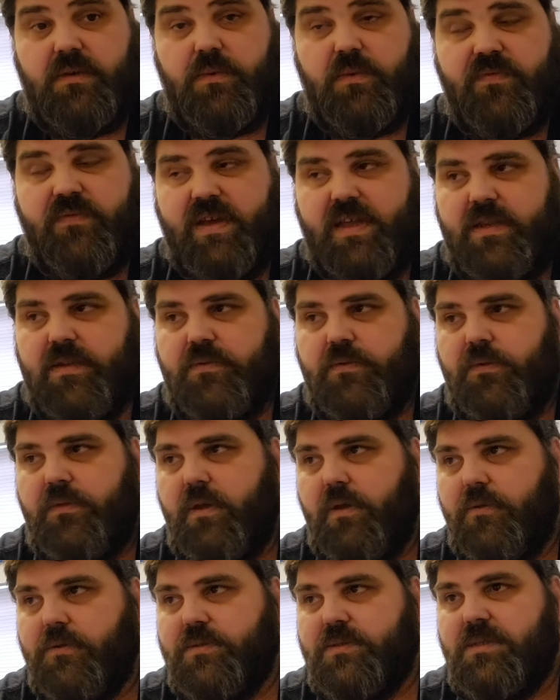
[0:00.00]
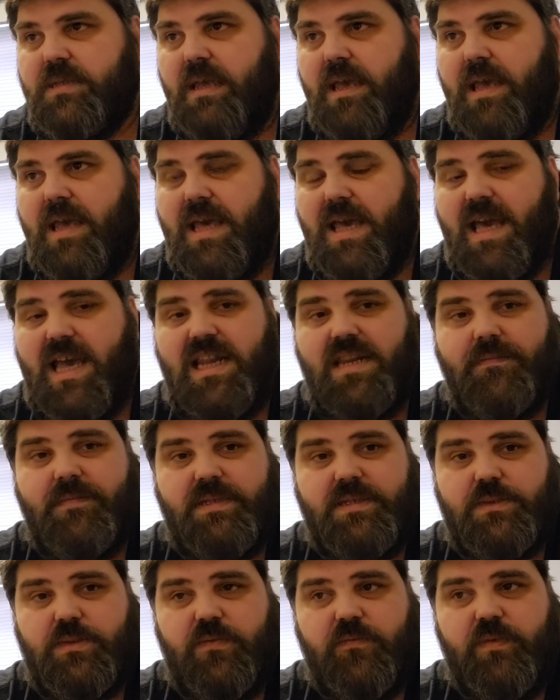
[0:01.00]
We've added all those
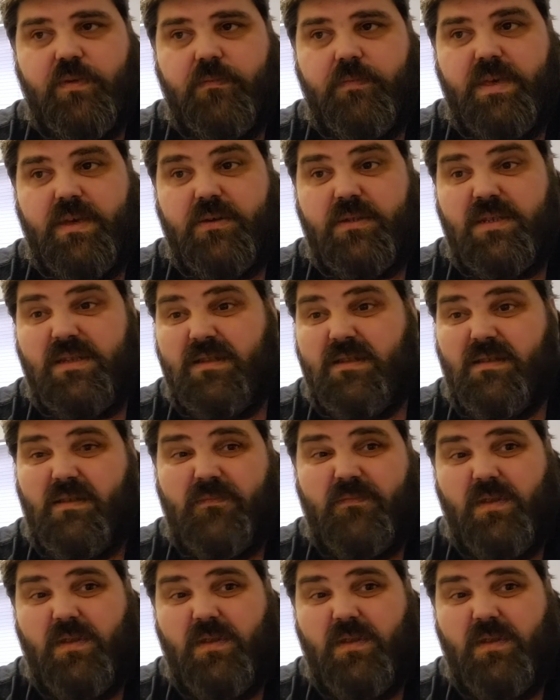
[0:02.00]
elements we've been building,